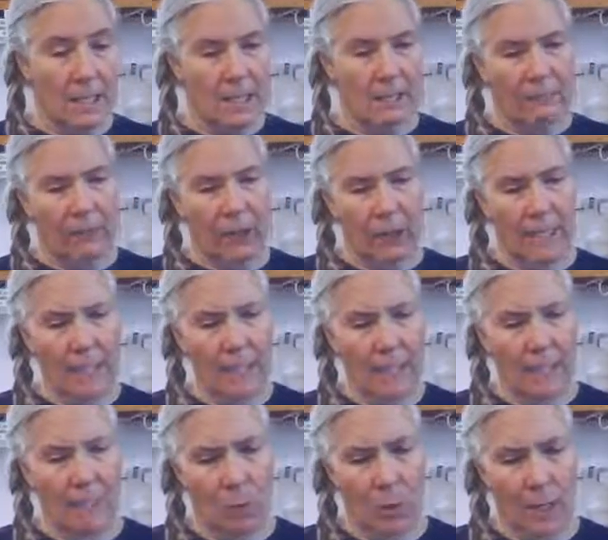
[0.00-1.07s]
The very
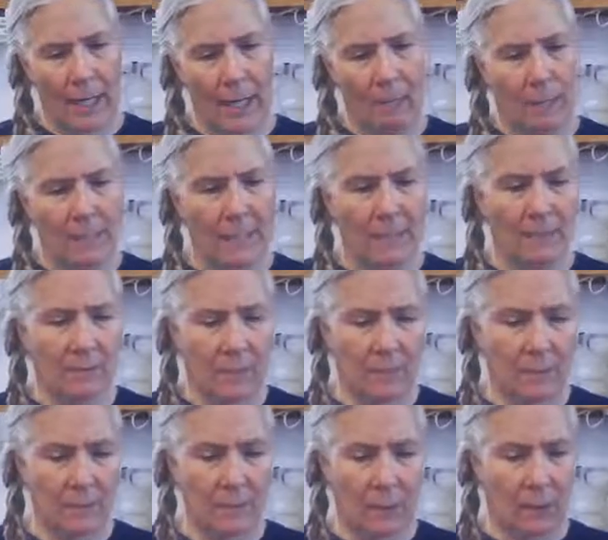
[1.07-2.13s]
next morning, I received an
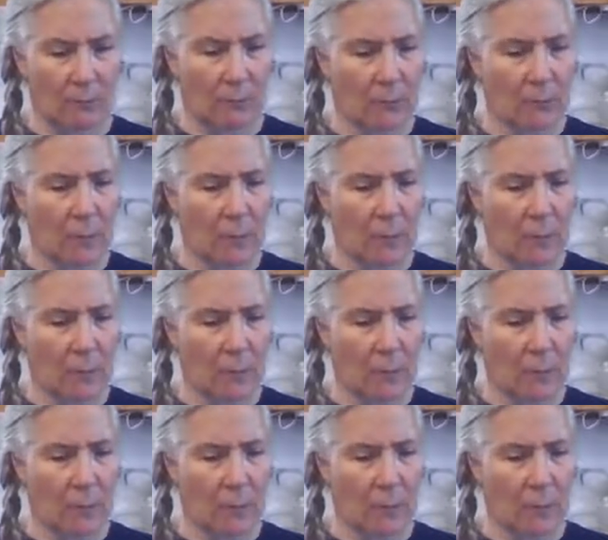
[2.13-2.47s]
email from